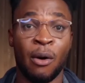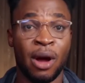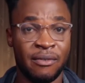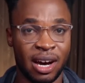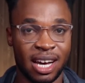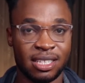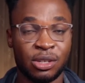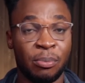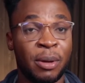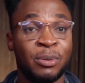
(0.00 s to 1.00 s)
However,
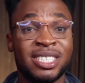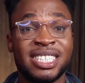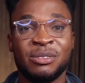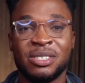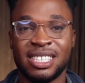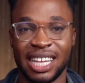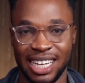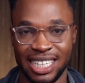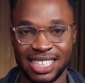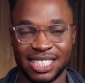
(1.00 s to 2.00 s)
some people still
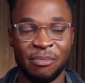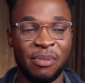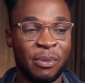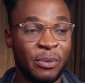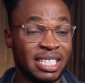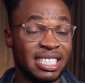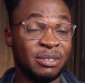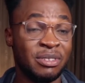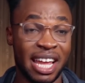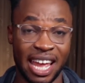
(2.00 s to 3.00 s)
stayed. Some people were
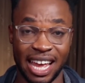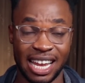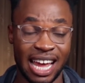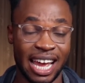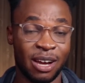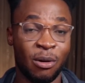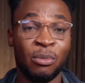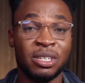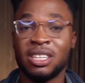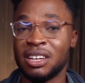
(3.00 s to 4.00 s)
still there. Like
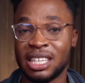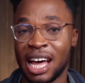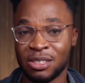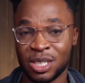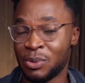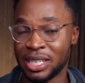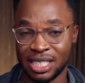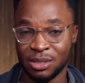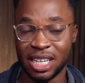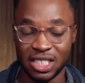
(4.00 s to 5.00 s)
almost 3,000 were
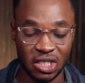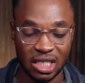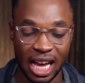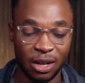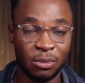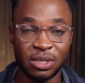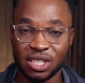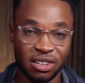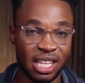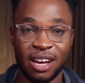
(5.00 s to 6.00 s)
still there. She still had
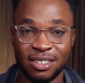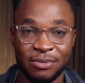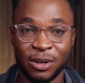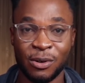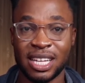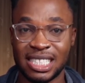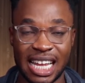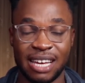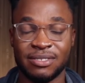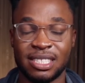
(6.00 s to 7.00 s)
almost 3,000 followers
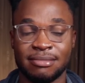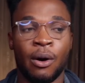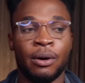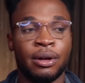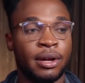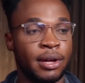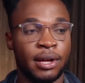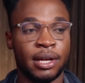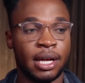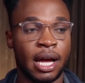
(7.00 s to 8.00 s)
left.
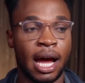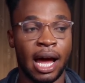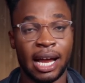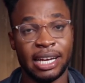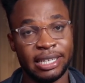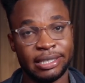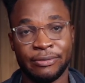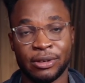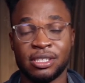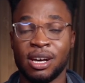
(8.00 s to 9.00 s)
And
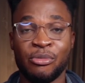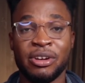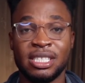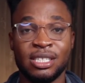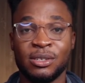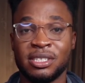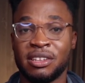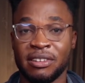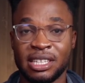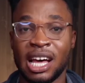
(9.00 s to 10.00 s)
for some reason, those
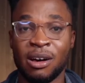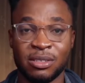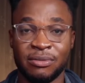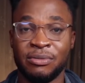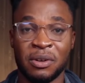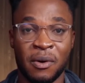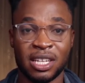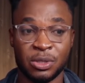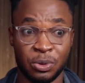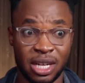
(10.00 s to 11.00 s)
3,000
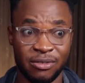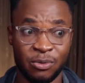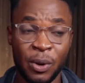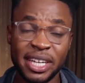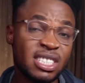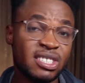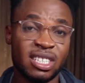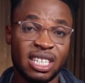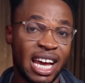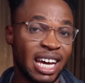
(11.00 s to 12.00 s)
followers would have
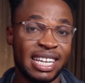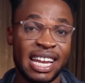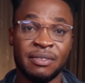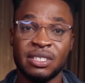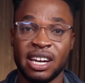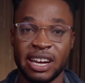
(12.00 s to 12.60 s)
wished they had left